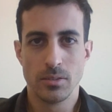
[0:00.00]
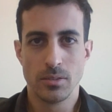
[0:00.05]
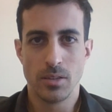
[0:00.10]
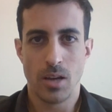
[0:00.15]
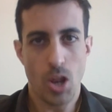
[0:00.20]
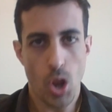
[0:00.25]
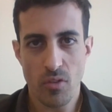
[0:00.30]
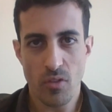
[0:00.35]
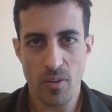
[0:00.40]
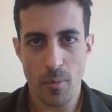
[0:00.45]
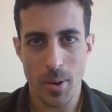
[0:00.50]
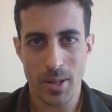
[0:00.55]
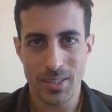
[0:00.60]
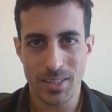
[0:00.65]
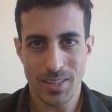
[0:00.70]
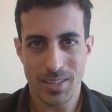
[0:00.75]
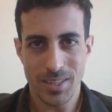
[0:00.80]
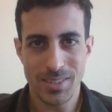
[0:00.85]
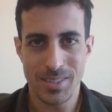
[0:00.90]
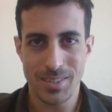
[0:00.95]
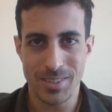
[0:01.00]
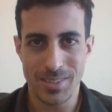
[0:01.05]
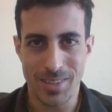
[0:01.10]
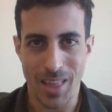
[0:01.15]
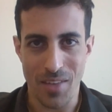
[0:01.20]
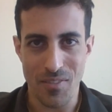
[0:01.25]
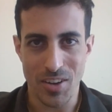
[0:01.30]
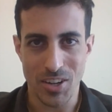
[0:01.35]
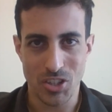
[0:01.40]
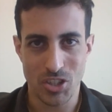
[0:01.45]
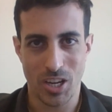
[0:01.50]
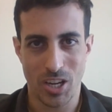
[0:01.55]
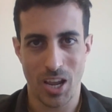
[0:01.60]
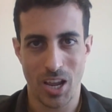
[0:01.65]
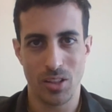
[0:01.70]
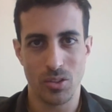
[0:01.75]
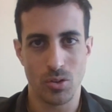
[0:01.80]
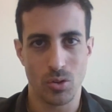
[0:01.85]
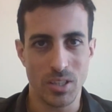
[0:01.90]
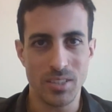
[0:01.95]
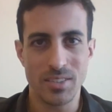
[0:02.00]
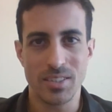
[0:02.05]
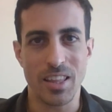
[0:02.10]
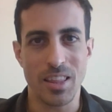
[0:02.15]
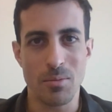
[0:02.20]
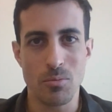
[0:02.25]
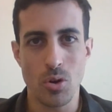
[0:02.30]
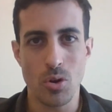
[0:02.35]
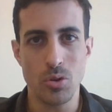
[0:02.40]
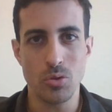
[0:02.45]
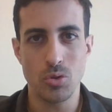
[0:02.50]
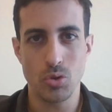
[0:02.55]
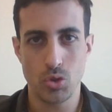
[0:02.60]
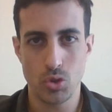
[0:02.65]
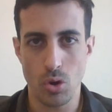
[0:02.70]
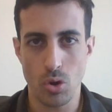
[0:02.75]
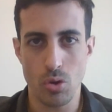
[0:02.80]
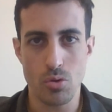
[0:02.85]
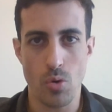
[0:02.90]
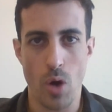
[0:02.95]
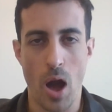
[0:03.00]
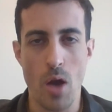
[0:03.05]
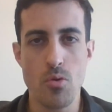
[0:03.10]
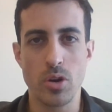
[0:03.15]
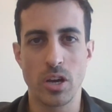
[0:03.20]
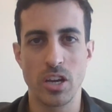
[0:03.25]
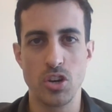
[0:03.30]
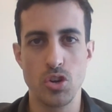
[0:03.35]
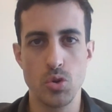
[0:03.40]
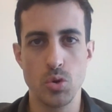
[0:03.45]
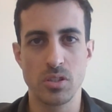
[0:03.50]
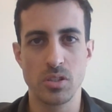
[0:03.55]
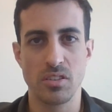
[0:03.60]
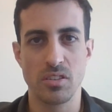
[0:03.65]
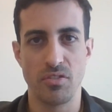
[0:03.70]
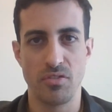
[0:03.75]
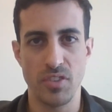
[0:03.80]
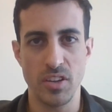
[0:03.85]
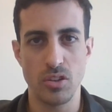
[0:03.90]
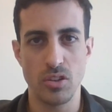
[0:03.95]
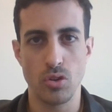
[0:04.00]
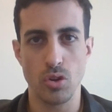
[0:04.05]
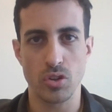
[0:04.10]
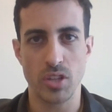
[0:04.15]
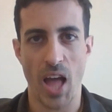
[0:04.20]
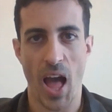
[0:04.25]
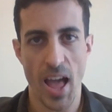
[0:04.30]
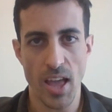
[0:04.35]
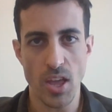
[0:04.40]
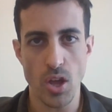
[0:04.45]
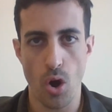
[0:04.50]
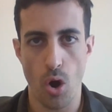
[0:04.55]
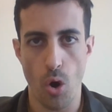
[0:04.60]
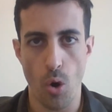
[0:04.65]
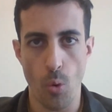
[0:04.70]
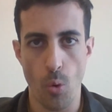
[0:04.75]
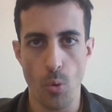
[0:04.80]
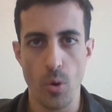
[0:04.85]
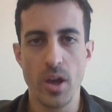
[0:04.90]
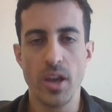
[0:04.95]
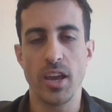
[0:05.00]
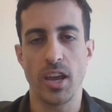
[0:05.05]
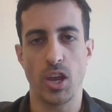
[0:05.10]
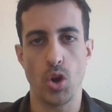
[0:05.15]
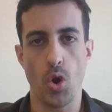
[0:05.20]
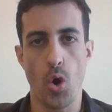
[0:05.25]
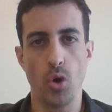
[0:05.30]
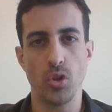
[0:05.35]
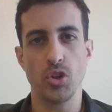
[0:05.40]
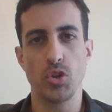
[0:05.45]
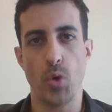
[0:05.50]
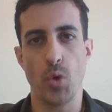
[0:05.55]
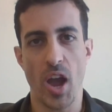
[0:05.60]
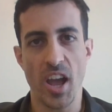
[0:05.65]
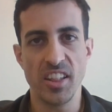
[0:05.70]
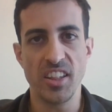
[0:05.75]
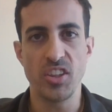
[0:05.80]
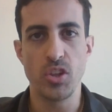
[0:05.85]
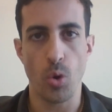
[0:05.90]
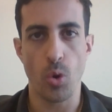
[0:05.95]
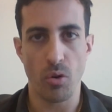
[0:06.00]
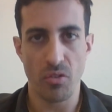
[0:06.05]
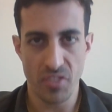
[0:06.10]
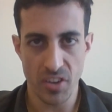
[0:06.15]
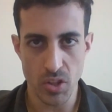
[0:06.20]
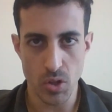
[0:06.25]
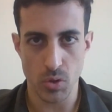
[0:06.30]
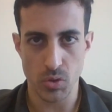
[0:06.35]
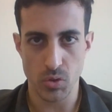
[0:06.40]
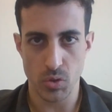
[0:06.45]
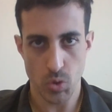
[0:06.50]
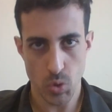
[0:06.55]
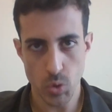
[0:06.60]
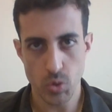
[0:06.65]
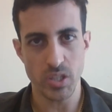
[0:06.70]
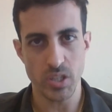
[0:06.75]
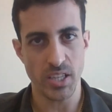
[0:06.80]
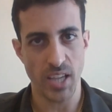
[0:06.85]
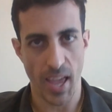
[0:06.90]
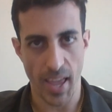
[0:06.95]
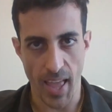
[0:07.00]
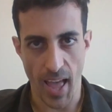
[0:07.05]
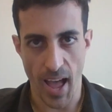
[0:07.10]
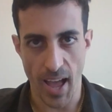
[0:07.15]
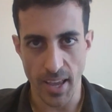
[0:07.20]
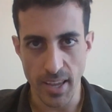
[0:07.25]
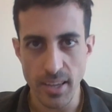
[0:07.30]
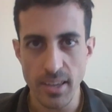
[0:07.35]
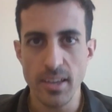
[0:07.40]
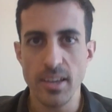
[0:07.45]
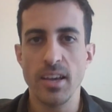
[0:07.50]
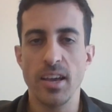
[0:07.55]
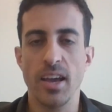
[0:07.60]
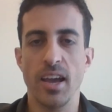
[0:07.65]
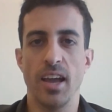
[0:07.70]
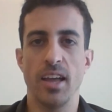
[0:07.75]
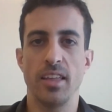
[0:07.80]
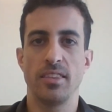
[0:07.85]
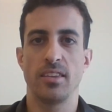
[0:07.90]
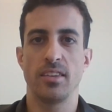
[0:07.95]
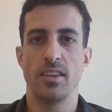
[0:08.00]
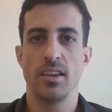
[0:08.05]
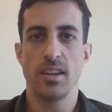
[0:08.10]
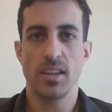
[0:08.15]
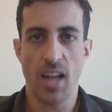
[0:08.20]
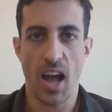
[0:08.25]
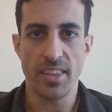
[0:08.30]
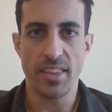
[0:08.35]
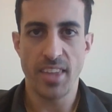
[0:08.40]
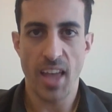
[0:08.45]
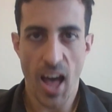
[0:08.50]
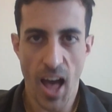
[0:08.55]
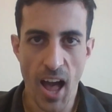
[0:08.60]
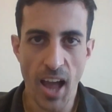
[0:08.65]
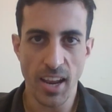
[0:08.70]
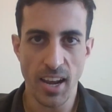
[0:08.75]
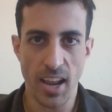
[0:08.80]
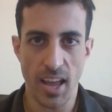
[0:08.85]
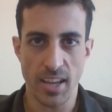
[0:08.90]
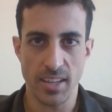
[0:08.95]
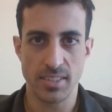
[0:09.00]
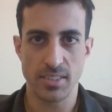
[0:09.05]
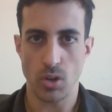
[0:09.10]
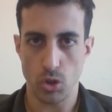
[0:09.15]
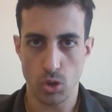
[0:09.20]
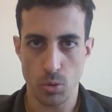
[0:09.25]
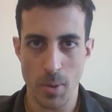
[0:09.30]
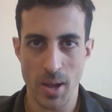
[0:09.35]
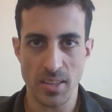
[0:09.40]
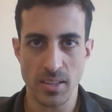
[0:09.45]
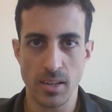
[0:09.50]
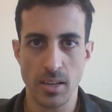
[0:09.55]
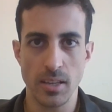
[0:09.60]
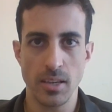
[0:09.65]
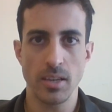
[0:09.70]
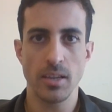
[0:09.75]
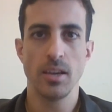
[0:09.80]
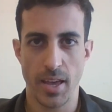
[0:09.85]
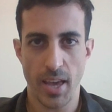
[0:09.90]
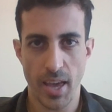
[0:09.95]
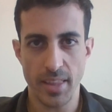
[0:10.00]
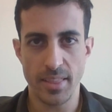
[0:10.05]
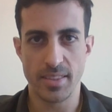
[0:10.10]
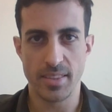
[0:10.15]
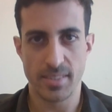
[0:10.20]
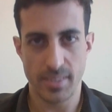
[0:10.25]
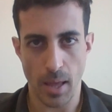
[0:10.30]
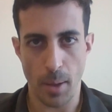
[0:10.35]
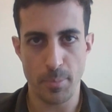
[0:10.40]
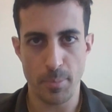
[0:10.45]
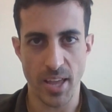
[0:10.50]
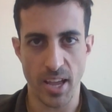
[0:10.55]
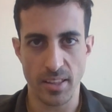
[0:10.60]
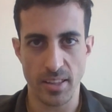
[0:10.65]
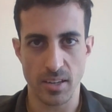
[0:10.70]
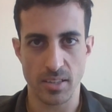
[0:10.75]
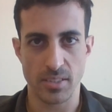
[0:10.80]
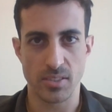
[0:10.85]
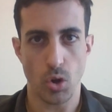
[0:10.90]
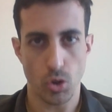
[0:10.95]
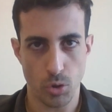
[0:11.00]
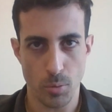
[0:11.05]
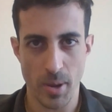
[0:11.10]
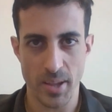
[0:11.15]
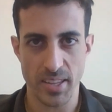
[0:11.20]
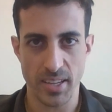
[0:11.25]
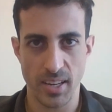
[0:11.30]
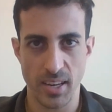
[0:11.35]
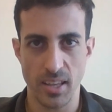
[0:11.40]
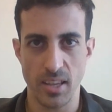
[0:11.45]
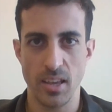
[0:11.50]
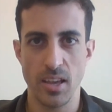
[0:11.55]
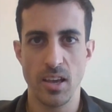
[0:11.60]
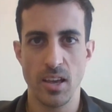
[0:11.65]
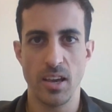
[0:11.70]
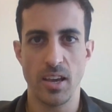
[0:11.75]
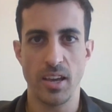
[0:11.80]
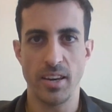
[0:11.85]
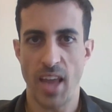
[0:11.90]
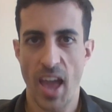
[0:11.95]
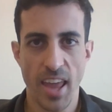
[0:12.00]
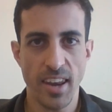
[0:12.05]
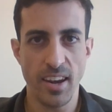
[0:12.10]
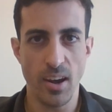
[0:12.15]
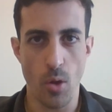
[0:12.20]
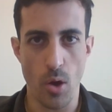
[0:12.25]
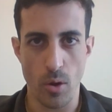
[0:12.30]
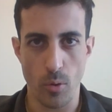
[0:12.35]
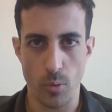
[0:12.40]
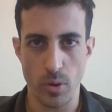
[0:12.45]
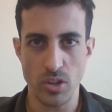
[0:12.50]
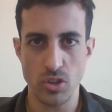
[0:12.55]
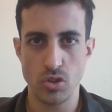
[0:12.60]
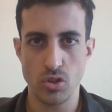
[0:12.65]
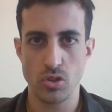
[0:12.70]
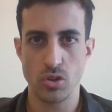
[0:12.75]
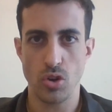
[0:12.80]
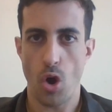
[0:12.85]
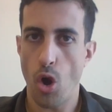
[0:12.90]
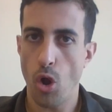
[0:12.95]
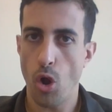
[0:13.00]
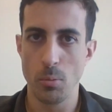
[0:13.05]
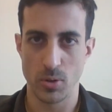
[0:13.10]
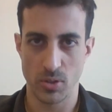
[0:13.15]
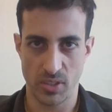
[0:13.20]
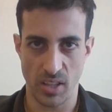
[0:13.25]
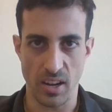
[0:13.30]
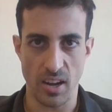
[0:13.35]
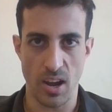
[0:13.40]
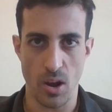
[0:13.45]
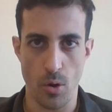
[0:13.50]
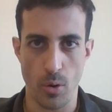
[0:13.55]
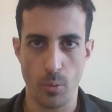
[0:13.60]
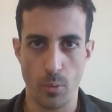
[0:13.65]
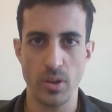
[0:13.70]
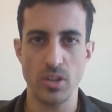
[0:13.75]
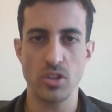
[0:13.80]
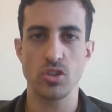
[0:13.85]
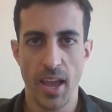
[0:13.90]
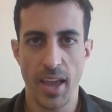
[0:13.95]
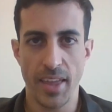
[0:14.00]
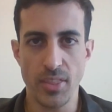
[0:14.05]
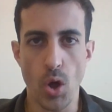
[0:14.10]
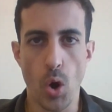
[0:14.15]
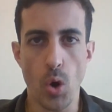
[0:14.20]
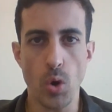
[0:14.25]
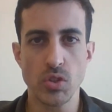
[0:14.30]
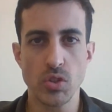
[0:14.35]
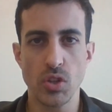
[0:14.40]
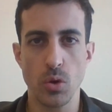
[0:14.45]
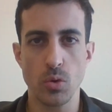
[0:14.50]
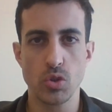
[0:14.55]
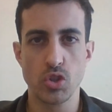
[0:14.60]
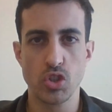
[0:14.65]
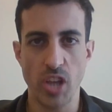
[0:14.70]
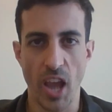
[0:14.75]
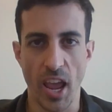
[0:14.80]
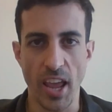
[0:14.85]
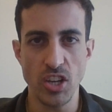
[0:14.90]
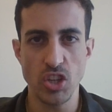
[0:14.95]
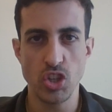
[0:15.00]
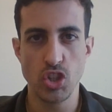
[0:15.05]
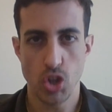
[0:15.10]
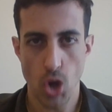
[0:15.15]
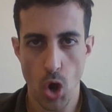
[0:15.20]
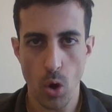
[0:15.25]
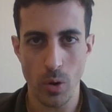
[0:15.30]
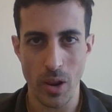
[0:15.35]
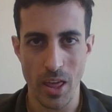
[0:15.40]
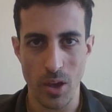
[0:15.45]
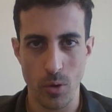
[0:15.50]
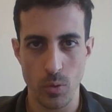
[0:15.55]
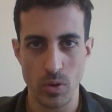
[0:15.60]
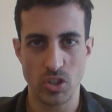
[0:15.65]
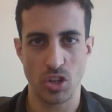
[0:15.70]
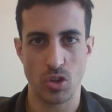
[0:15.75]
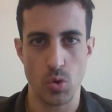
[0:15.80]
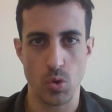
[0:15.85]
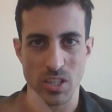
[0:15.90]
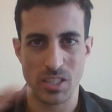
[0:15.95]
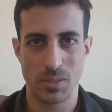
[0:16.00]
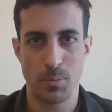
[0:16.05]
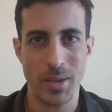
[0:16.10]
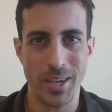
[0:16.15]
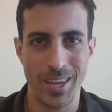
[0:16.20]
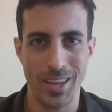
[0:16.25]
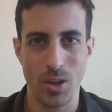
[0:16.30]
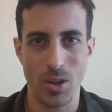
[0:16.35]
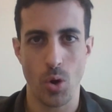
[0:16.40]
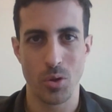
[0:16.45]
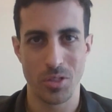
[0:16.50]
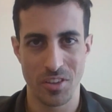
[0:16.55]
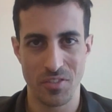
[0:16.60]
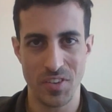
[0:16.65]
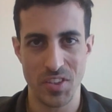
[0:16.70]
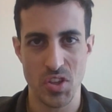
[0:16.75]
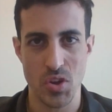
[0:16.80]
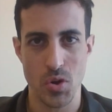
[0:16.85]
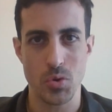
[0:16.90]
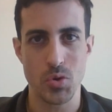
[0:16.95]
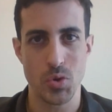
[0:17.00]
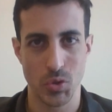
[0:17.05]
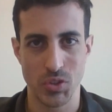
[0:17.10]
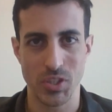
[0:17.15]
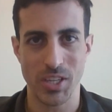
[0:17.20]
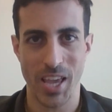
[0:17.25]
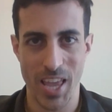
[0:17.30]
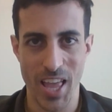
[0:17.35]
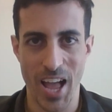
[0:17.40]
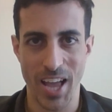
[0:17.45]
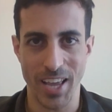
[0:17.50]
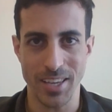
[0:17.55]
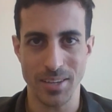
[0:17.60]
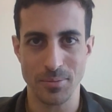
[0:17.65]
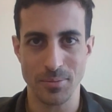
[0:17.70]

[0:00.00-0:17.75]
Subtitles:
Hello everybody, this is Tever Chicken. On this guide I'm going to show you how you can use Veed.io in order to edit your videos using AI and cut highlights automatically, add subtitles automatically in any language, almost any language, and also change your language that you are speaking on the video using AI.